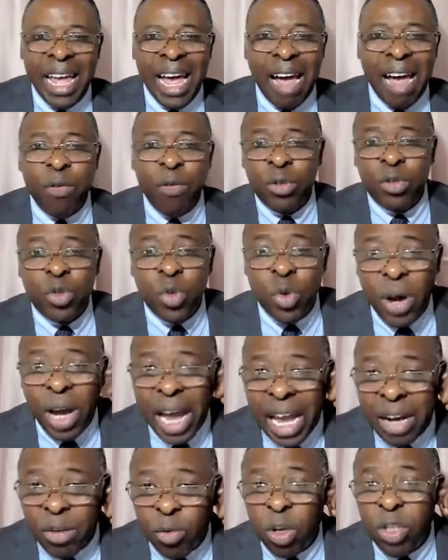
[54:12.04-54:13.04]
Haven't you
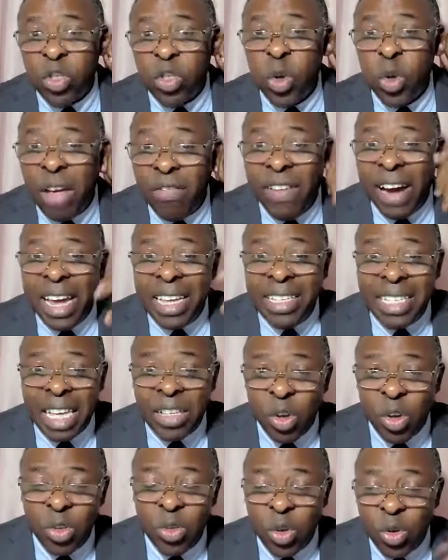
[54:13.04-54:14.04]
heard whatsoever he
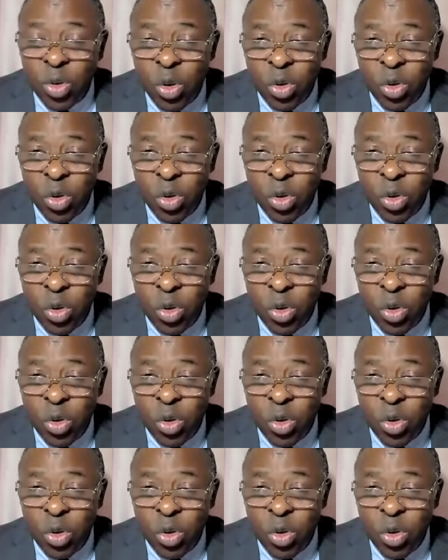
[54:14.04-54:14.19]
says unto